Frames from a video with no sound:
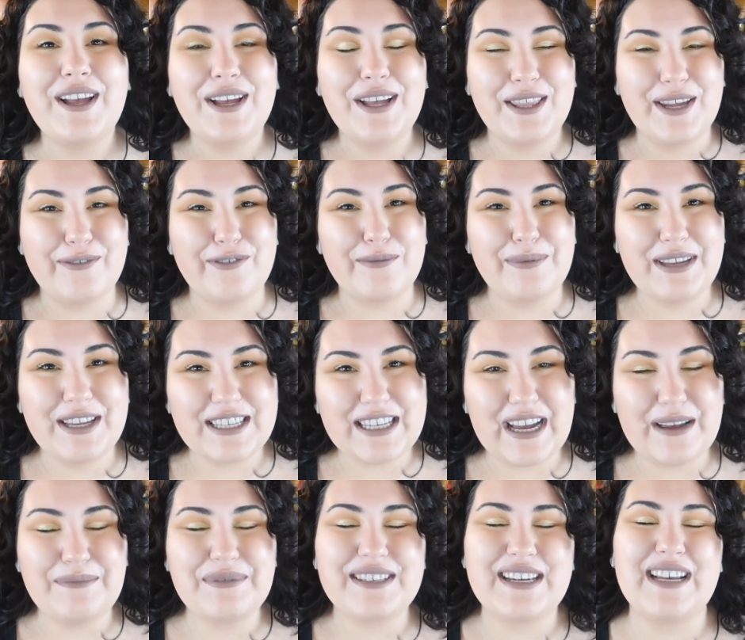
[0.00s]
There will be a
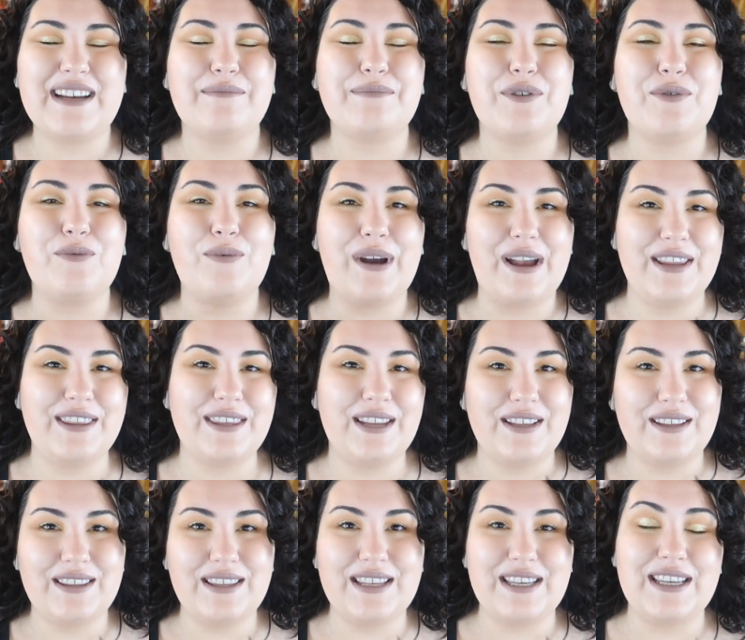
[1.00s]
timestamp
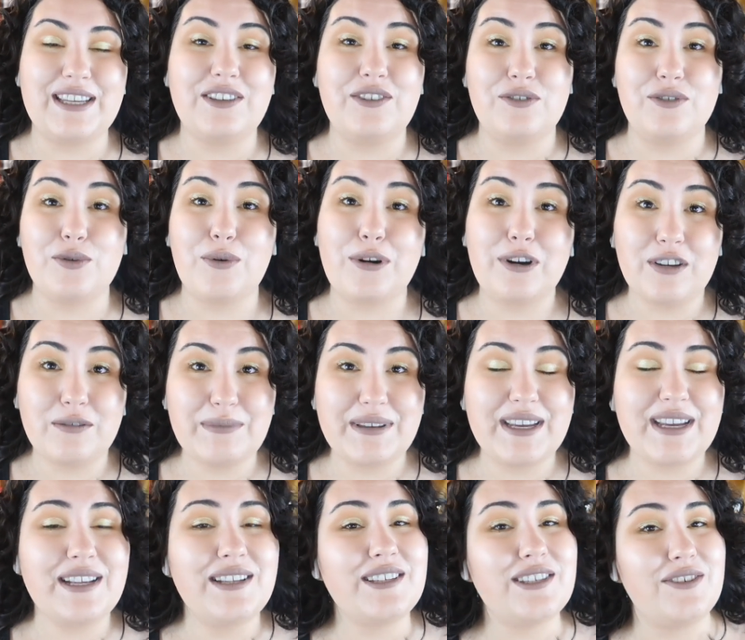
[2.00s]
when the tutorial
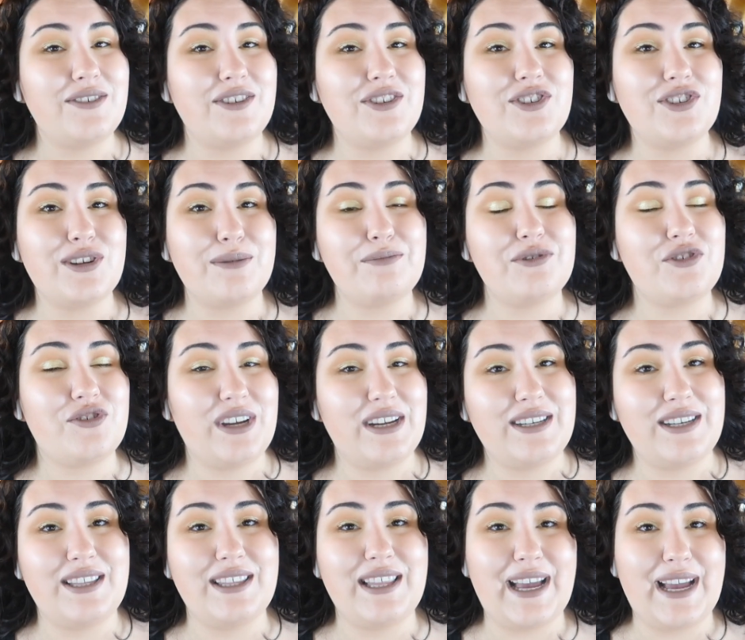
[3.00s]
begins. You can jump straight
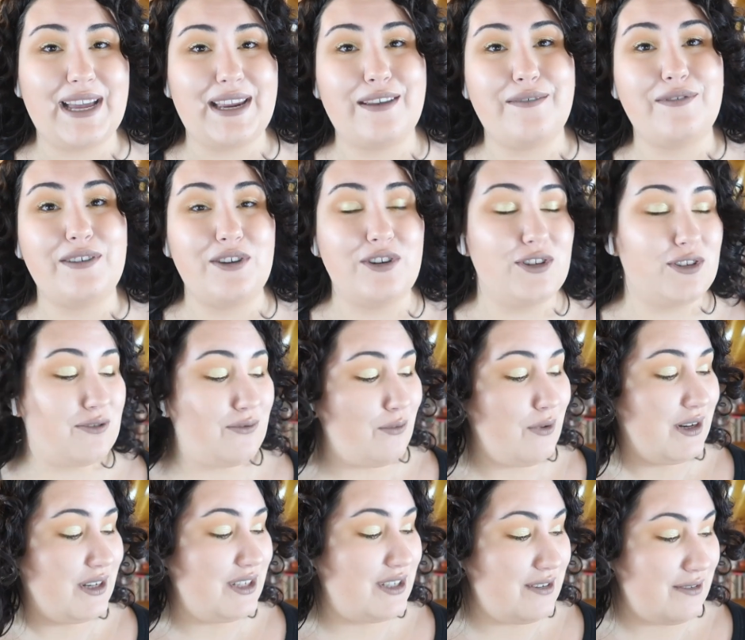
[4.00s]
to that if you just
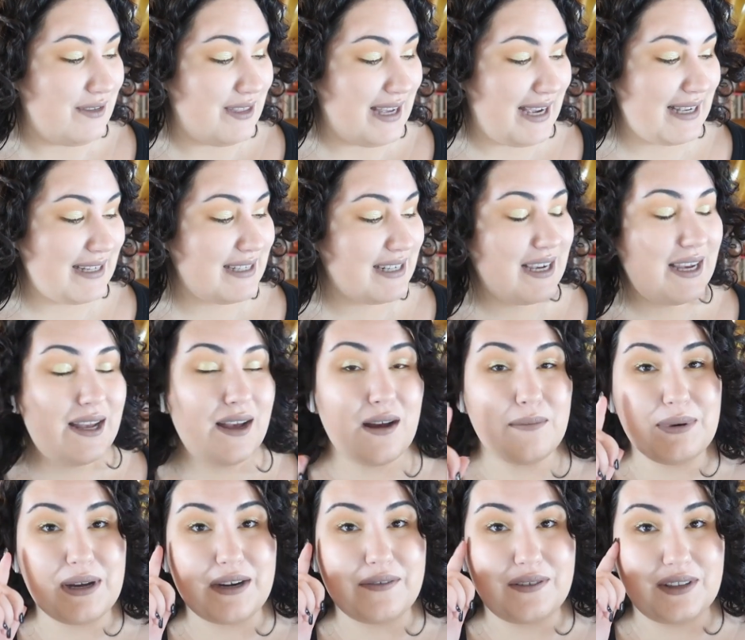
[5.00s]
want to do that.
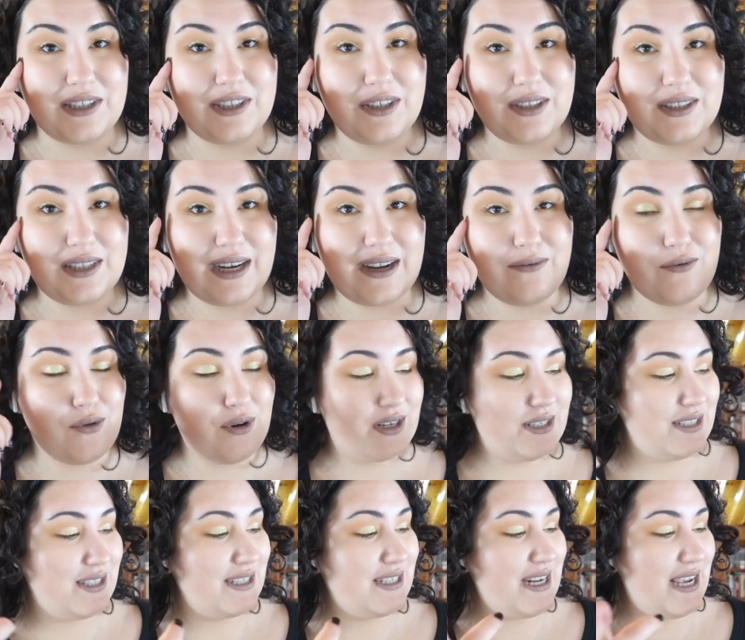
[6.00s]
But for the look that I wore
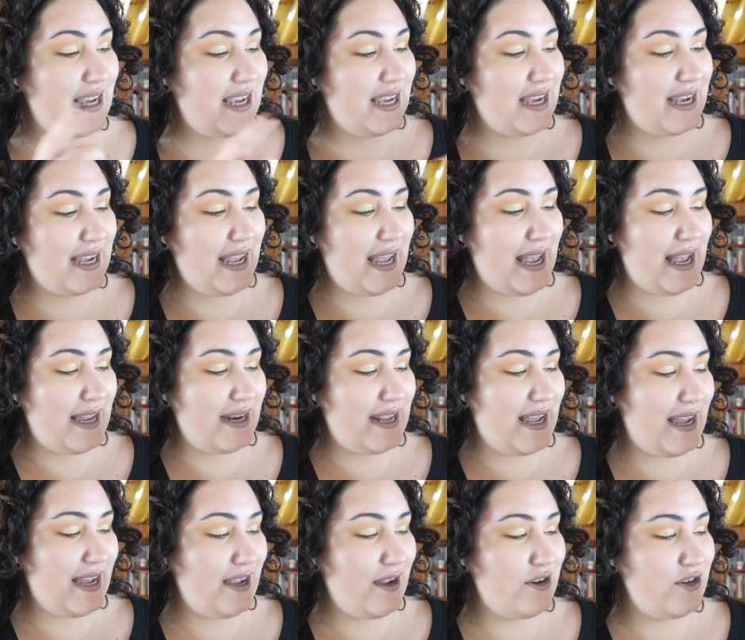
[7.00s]
today, I had
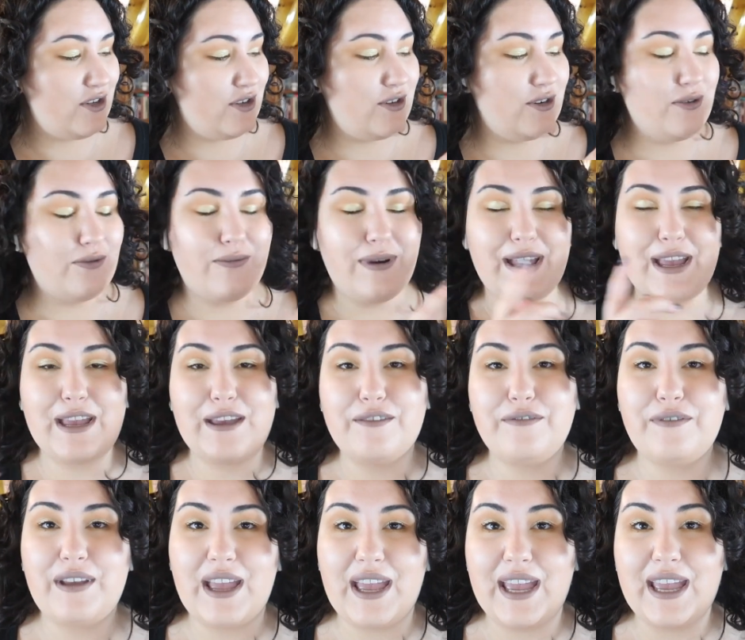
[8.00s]
Edge, New
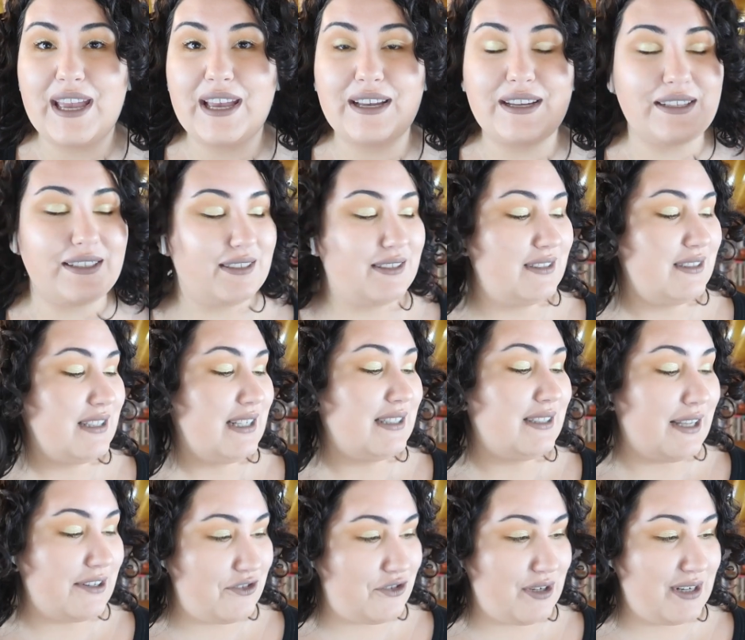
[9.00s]
Wave, and
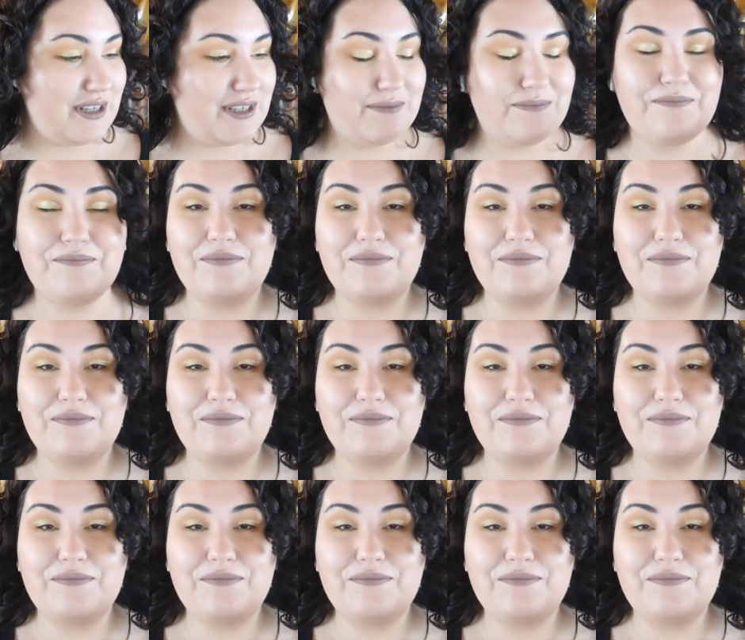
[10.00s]
Electric.